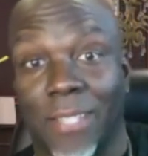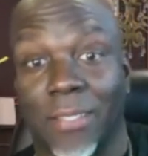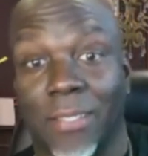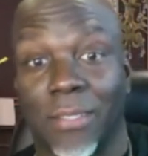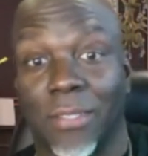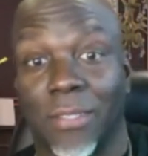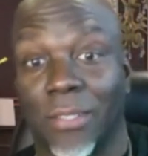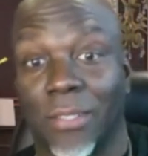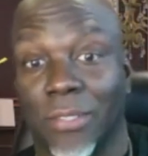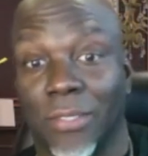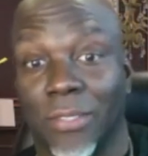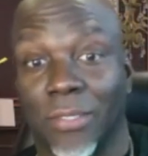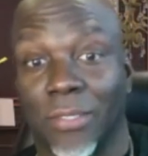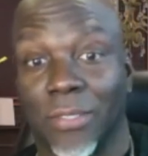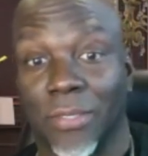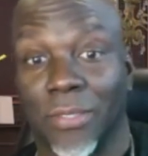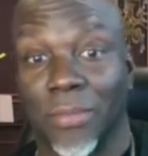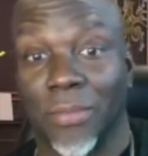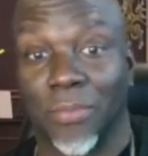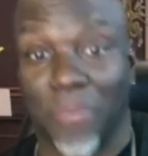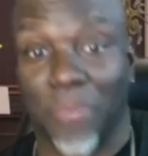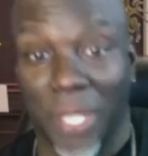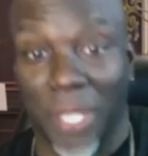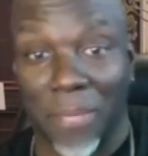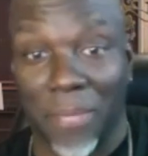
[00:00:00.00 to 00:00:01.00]
you know, the, the
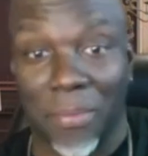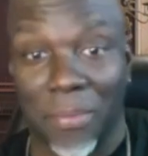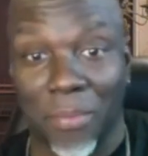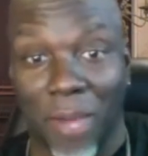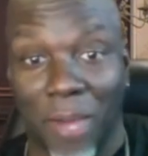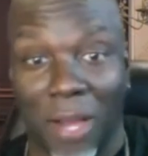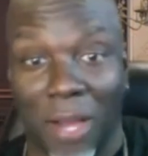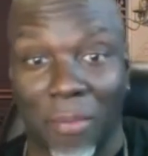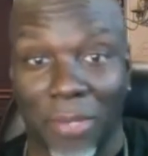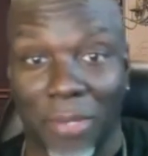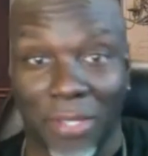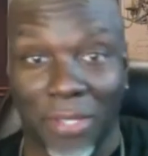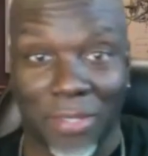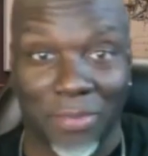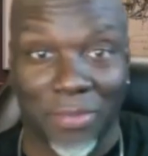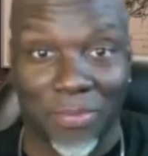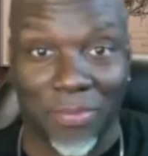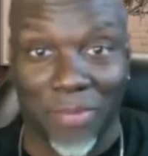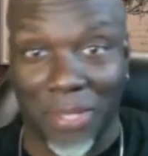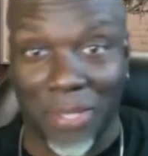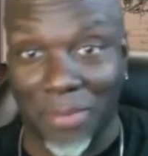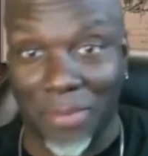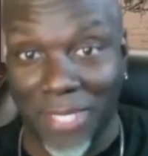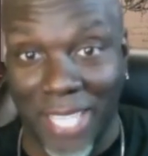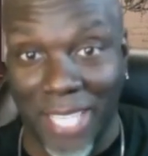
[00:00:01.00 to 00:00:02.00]
baby mama,
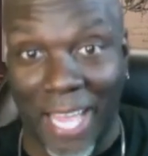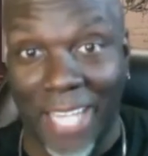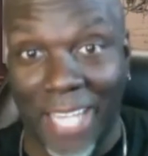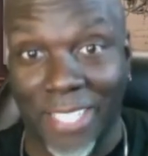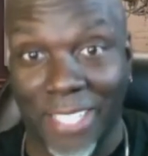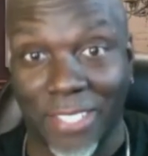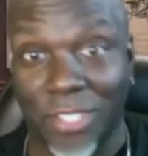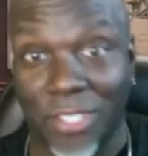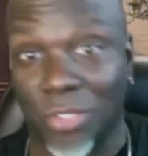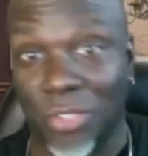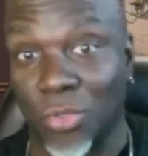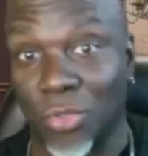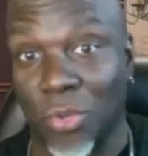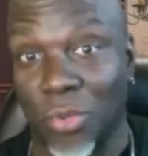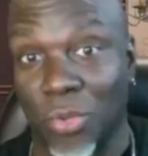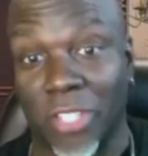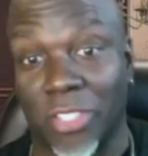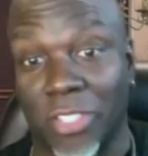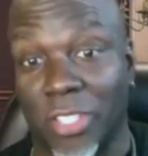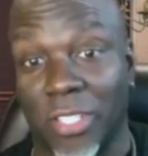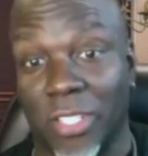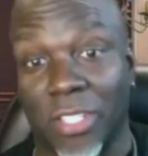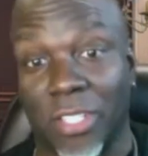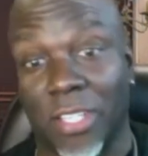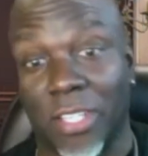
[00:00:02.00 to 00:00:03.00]
baby daddy
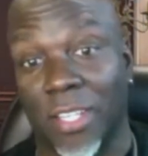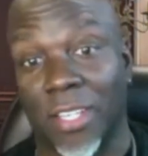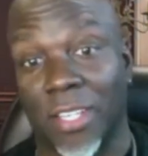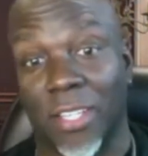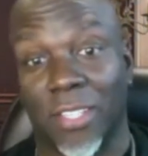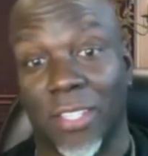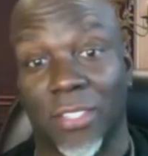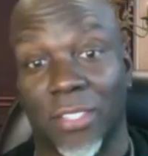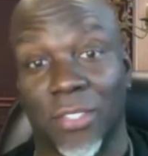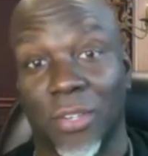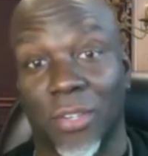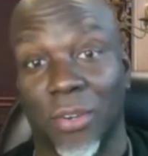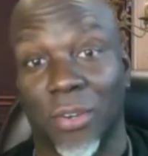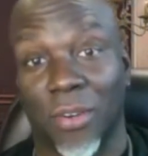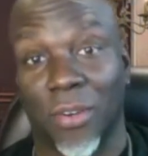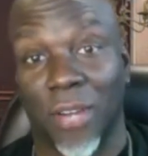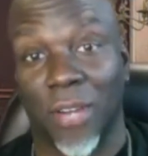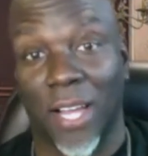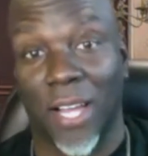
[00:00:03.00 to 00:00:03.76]
situation. So